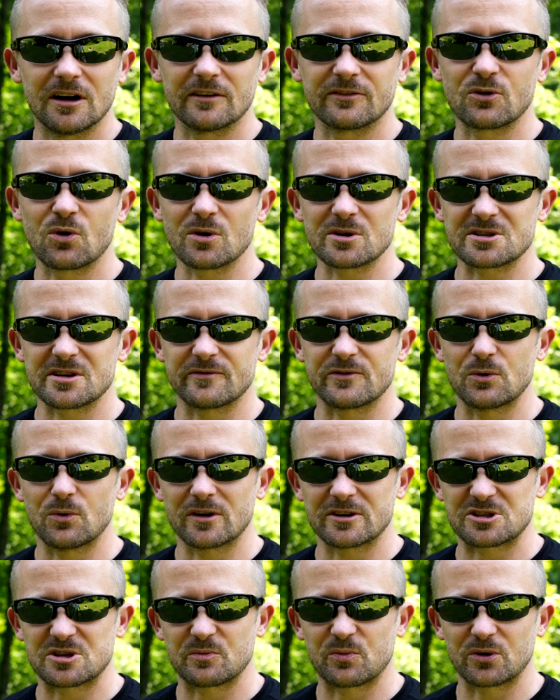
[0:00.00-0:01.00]
Of course, if you
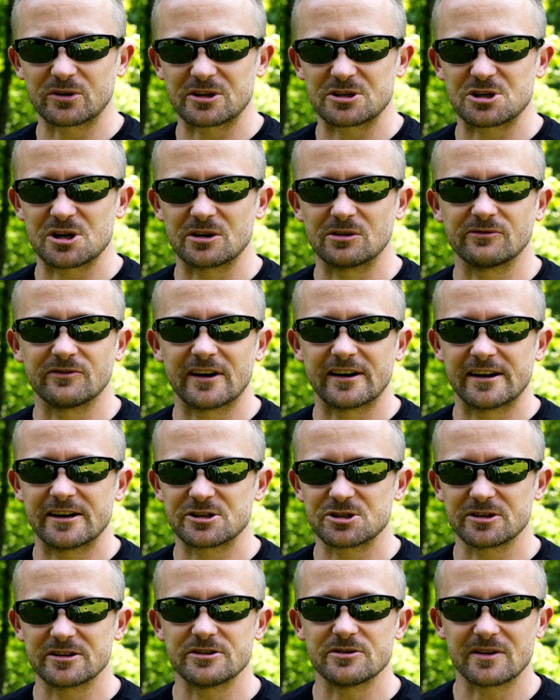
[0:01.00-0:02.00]
want to support the channel
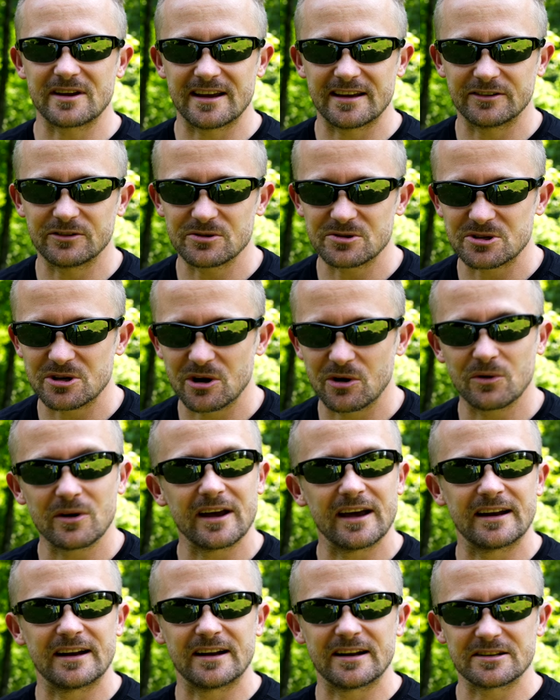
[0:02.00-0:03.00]
financially, you can do so,
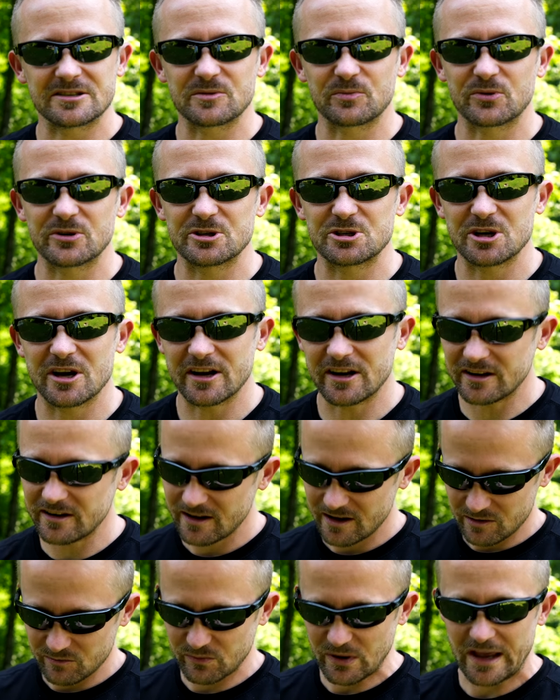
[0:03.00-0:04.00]
and it is appreciated.
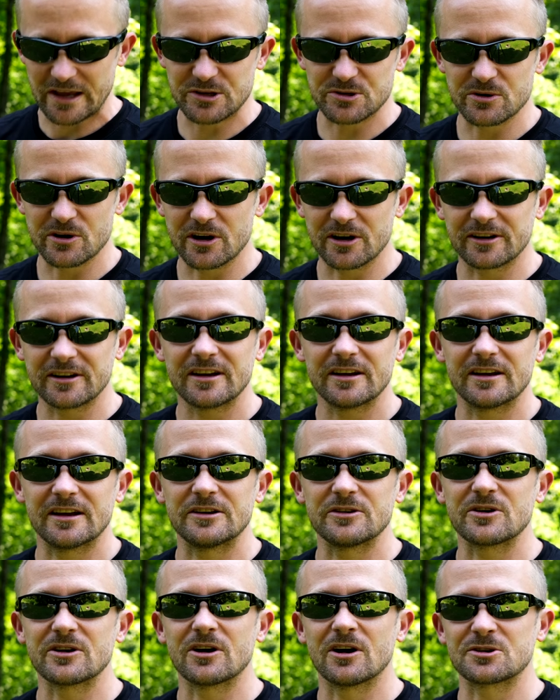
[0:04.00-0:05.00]
Patreon, and
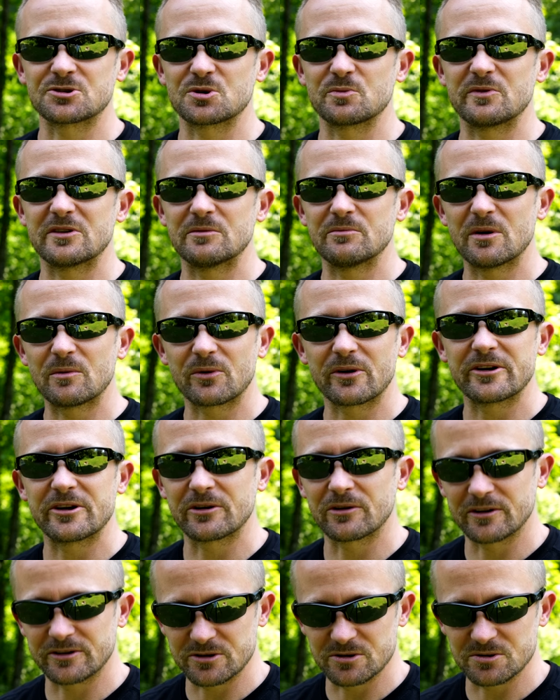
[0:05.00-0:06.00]
you can also be a member here on